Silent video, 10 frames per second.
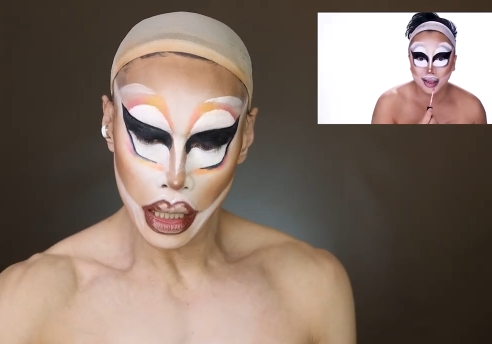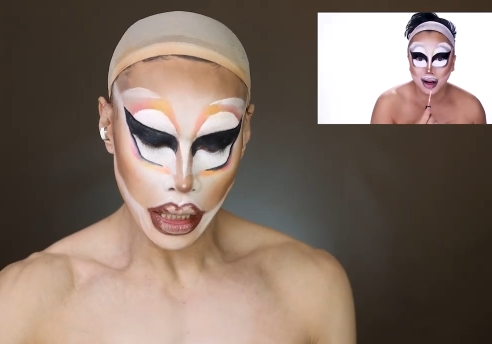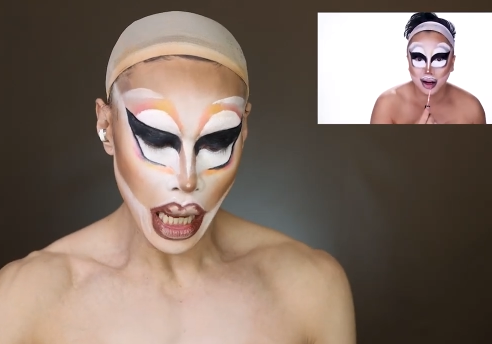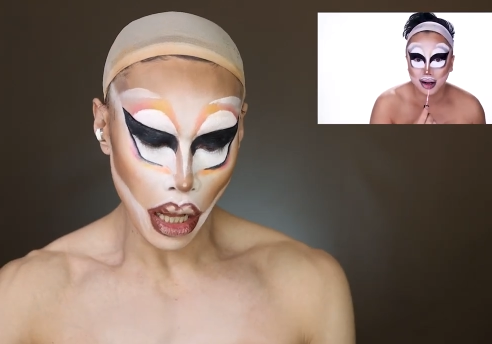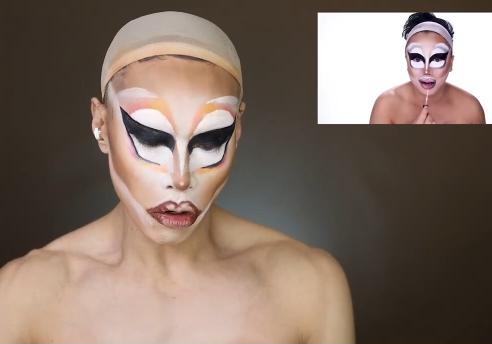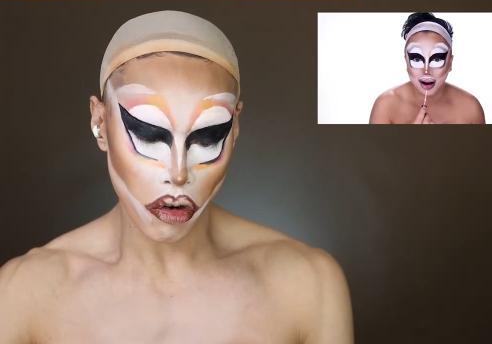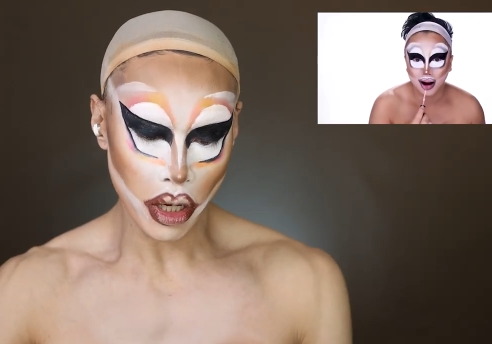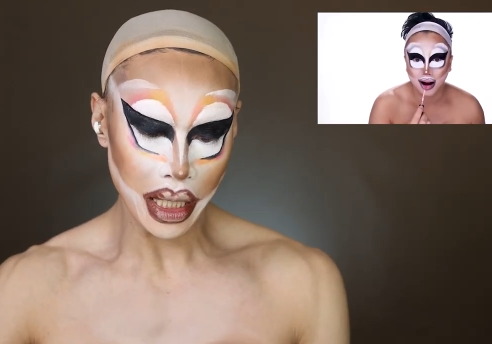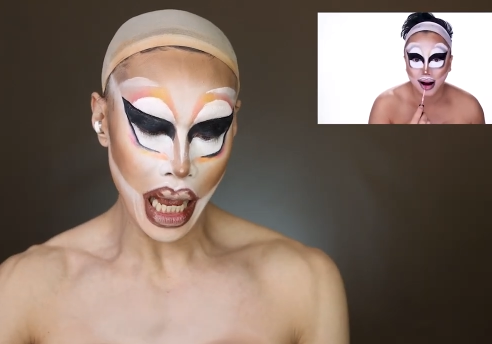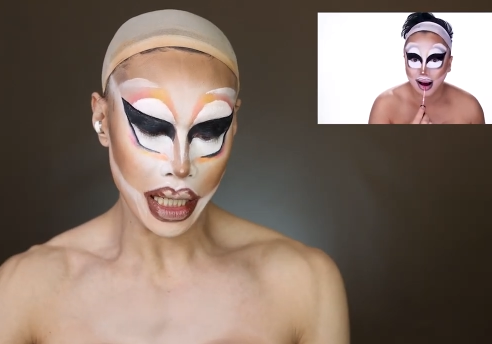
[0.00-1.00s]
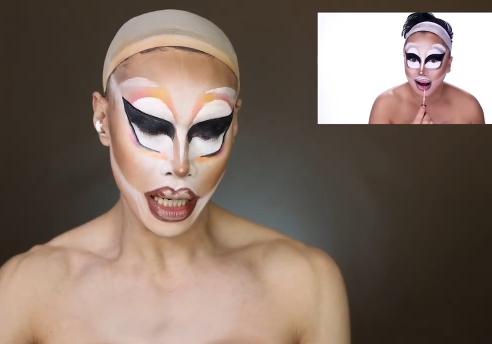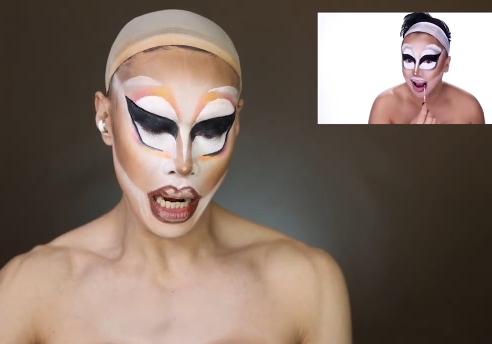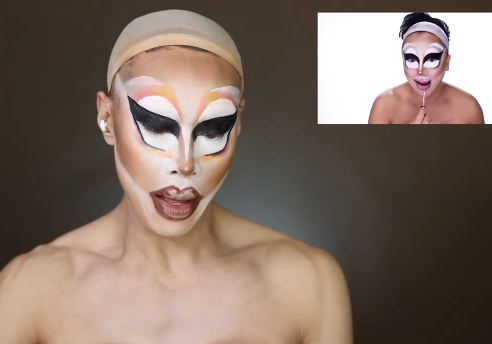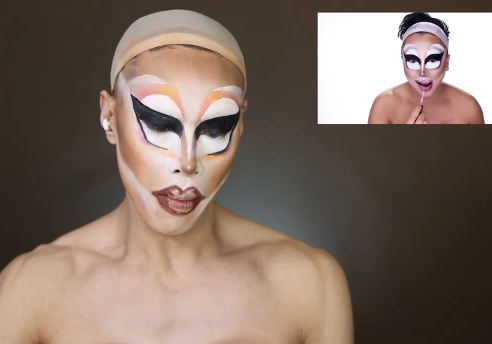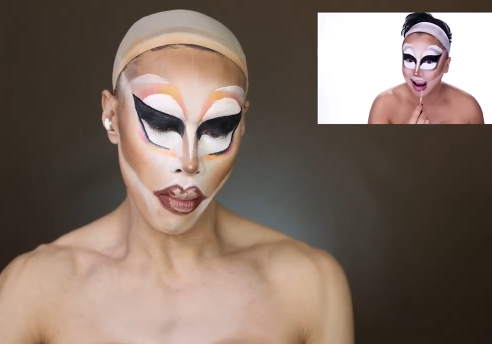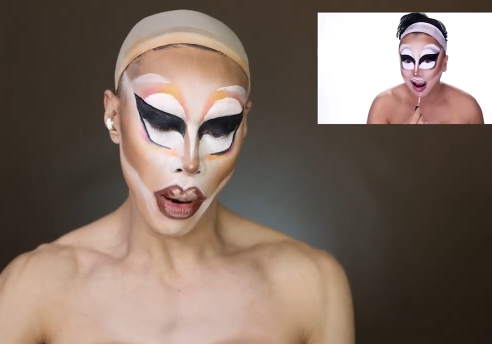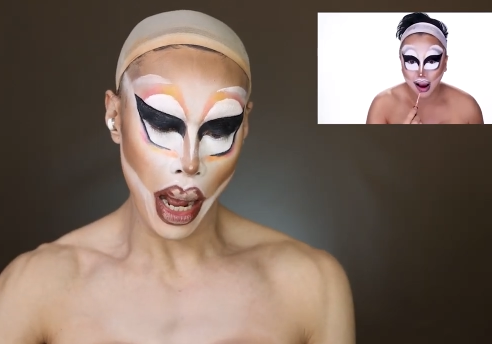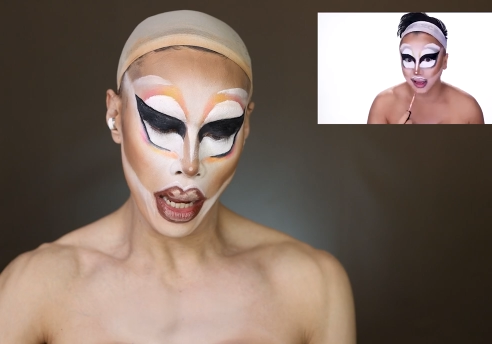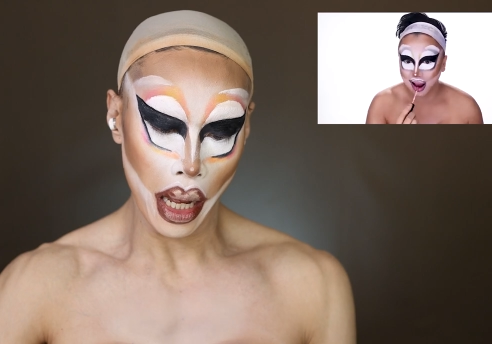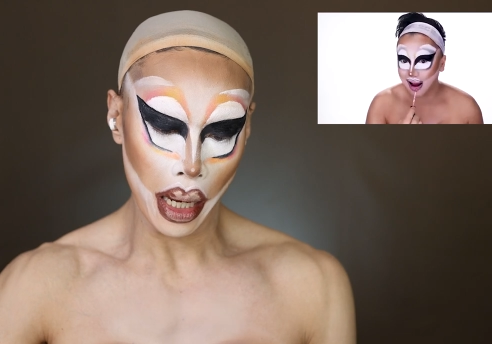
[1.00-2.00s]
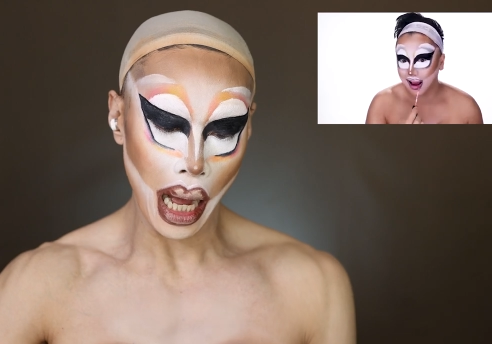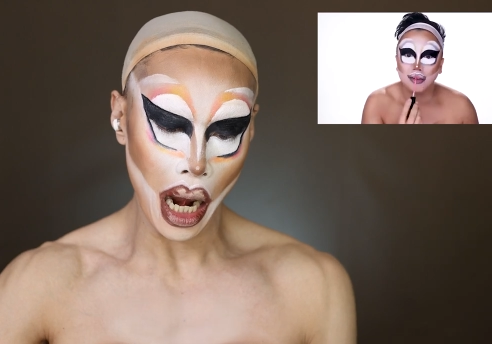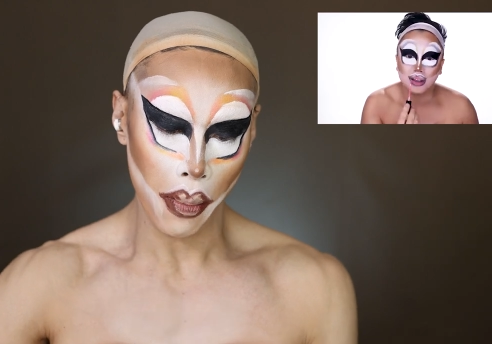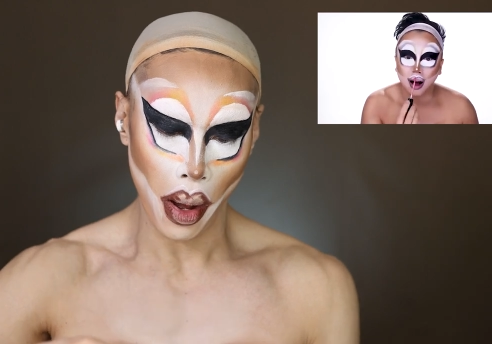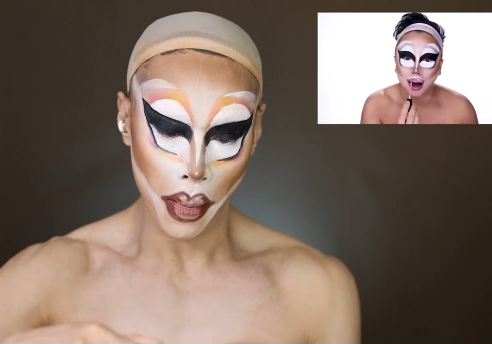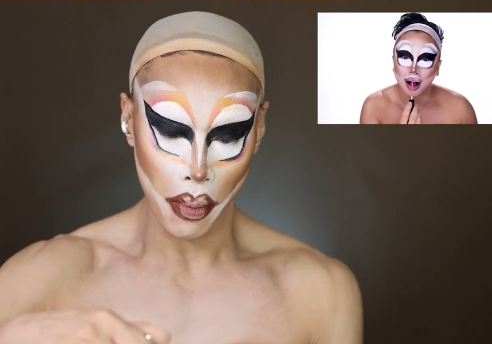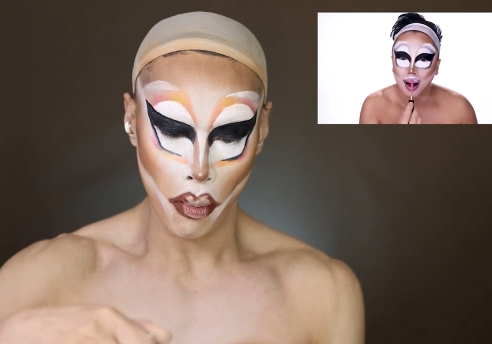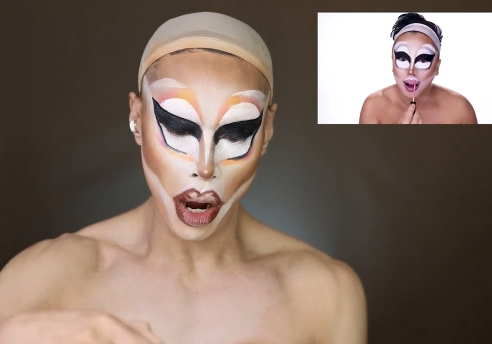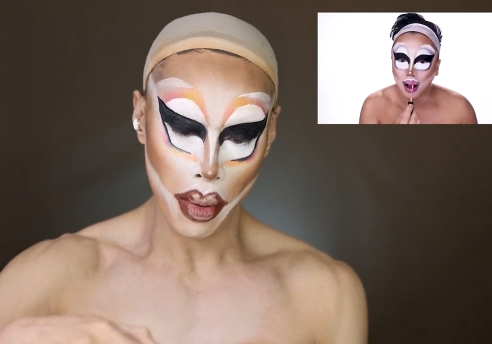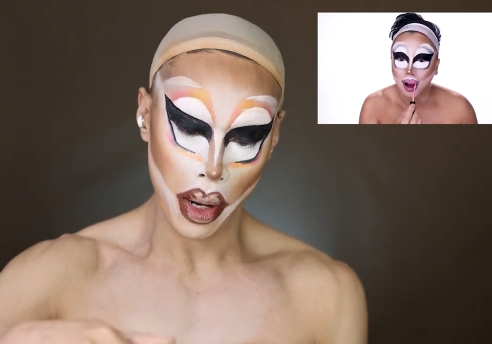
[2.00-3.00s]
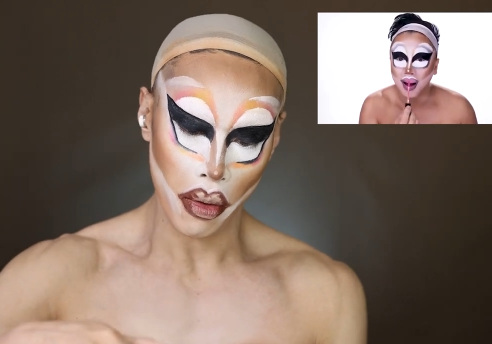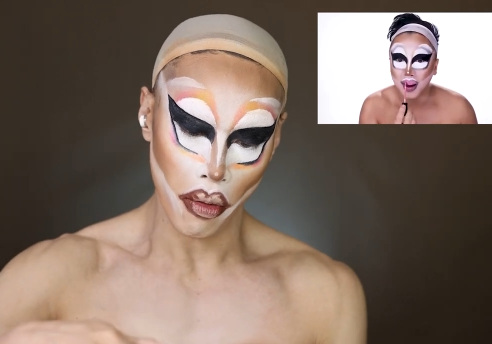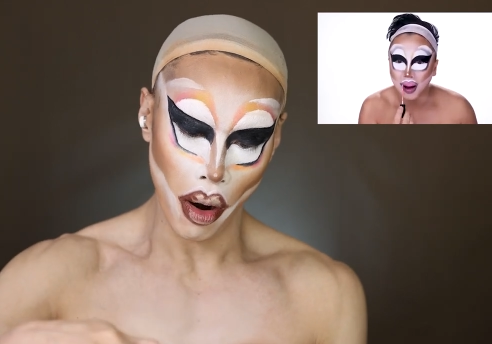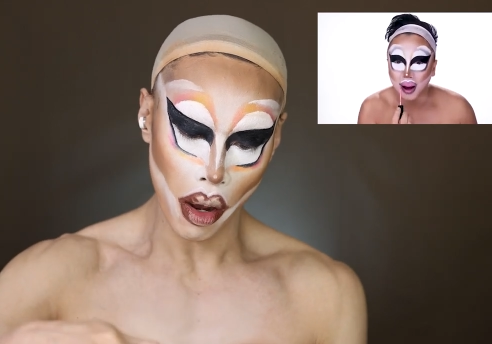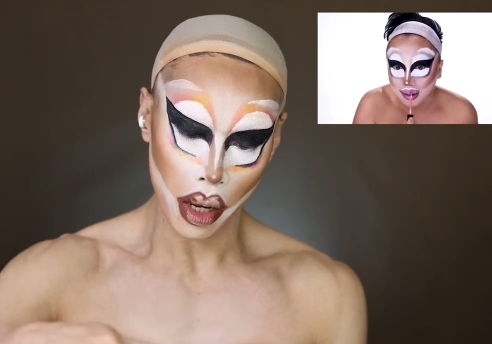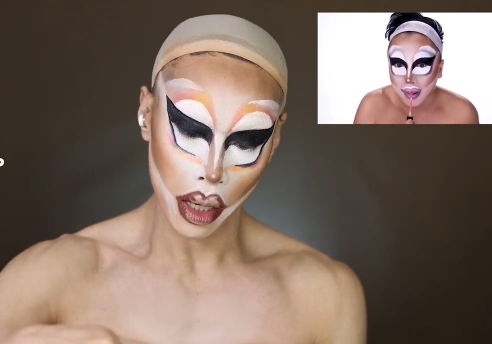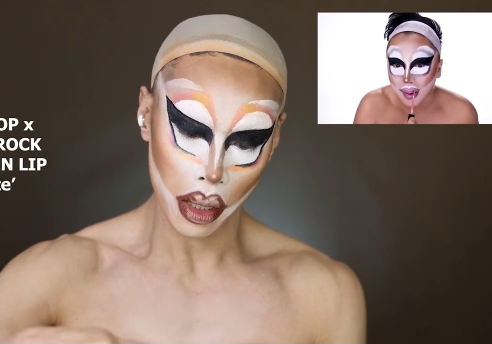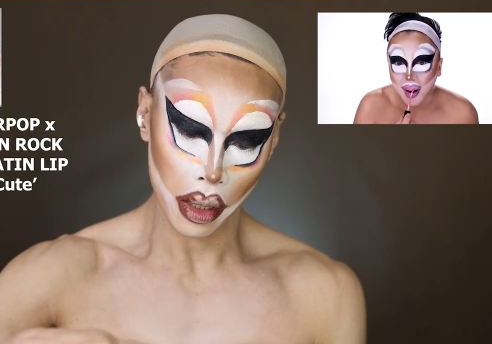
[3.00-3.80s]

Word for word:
Speaker 1: this Ultra Satin Lip by ColourPop and Bretman Rock.